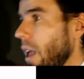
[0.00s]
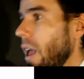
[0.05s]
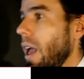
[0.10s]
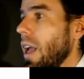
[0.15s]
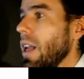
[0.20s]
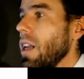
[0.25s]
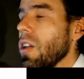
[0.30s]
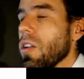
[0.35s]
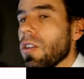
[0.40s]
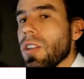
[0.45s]

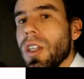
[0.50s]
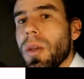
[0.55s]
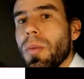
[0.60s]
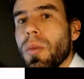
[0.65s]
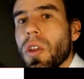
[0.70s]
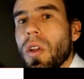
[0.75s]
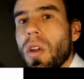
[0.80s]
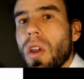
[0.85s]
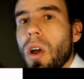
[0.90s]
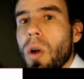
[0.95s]
And the
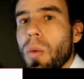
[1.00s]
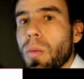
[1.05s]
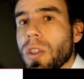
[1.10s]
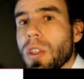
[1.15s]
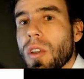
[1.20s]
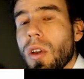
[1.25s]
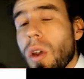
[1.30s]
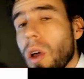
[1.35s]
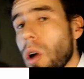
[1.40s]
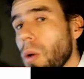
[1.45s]
occipital lobe is
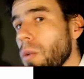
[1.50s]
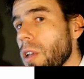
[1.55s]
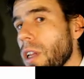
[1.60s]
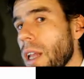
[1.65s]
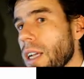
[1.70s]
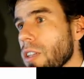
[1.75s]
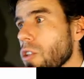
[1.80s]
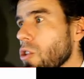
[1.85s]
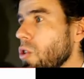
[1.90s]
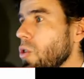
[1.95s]
the lobe that
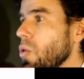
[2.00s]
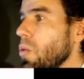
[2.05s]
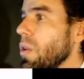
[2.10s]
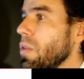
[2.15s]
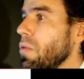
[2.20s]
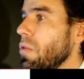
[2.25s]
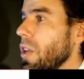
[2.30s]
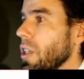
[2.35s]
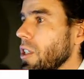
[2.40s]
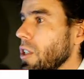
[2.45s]
has to do with
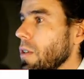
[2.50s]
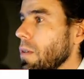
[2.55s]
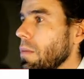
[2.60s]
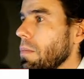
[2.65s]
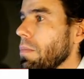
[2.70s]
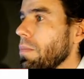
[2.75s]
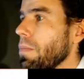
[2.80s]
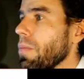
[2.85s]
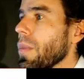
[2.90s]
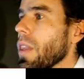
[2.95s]
vision.
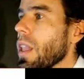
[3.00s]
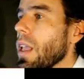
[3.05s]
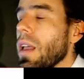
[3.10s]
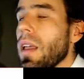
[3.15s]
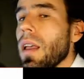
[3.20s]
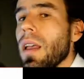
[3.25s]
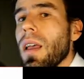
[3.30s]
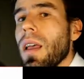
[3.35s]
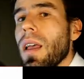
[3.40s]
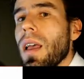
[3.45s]

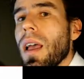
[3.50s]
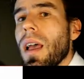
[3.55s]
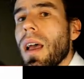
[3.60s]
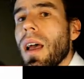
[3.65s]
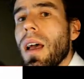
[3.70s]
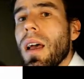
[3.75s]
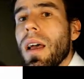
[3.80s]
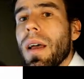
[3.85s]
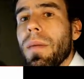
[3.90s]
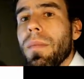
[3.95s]

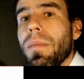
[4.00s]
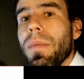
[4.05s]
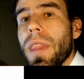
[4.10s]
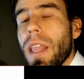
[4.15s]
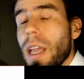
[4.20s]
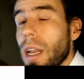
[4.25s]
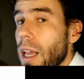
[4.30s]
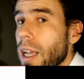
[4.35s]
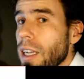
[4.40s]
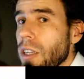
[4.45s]
Um,
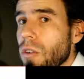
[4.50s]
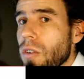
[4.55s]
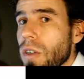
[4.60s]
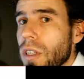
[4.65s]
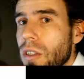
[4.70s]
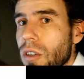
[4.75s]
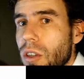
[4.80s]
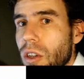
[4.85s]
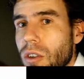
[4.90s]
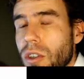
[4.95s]
and actually,
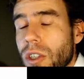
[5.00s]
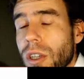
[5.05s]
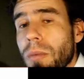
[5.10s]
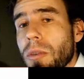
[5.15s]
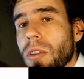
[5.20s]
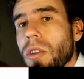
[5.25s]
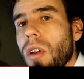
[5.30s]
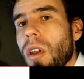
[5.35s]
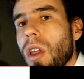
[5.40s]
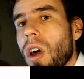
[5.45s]
the
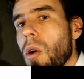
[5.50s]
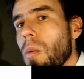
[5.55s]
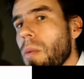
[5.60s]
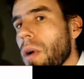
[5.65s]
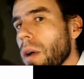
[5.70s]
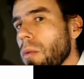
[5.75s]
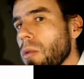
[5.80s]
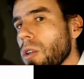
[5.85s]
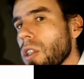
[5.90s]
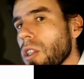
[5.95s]
occipital lobe,
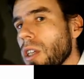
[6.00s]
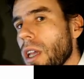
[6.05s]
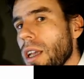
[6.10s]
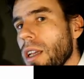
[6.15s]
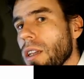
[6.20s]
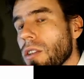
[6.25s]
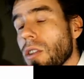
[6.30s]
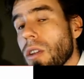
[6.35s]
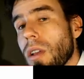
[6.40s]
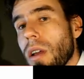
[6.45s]
I would say,
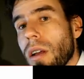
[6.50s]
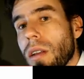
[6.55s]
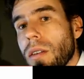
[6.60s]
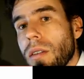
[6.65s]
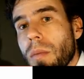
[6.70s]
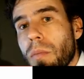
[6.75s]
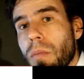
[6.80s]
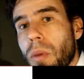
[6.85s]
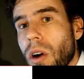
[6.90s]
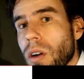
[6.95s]
is the,
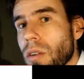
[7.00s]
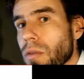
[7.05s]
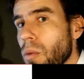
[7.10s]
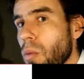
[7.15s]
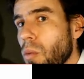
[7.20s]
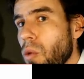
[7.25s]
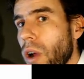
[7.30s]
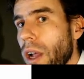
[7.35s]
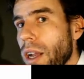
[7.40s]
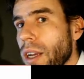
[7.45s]
the part of the
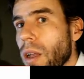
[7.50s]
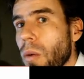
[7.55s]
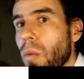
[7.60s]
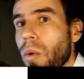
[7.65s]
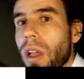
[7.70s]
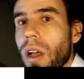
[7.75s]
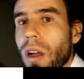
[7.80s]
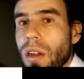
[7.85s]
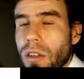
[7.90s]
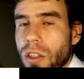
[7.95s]
brain that
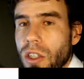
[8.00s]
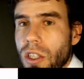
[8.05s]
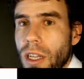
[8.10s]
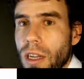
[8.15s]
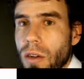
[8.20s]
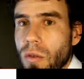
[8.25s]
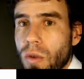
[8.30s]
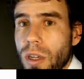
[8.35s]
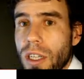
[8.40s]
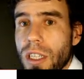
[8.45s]
we
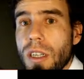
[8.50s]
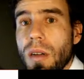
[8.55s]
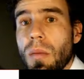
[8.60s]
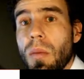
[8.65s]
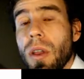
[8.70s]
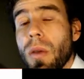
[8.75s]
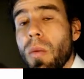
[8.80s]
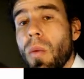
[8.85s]
understand reasonably